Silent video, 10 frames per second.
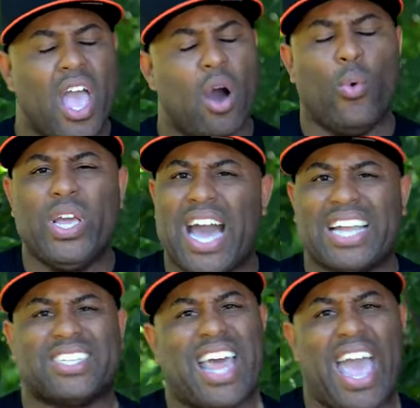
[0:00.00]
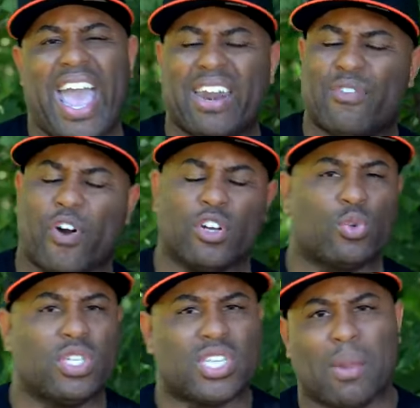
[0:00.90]
And when we got to that
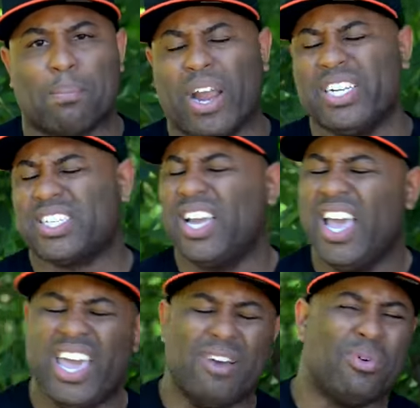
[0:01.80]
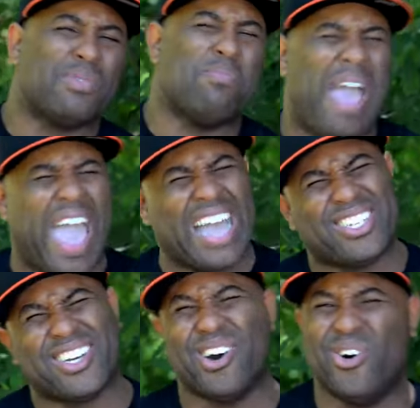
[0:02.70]
anniversary celebration, it was
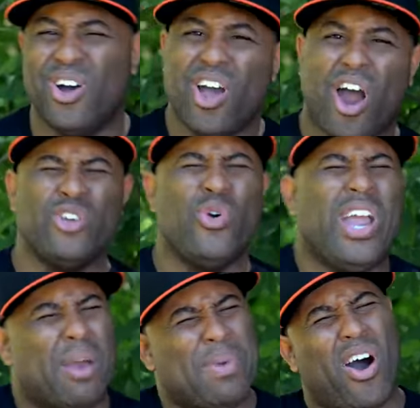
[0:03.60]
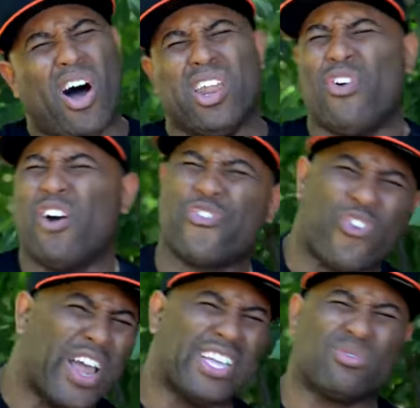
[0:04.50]
magical. Are you hearing me? All of our
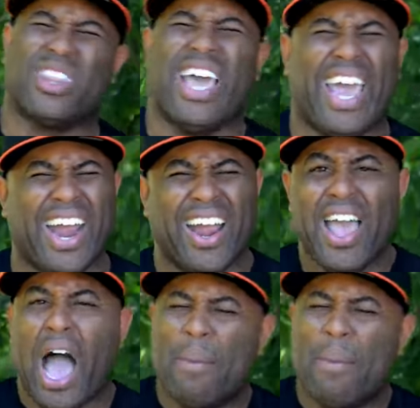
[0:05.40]
friends were there.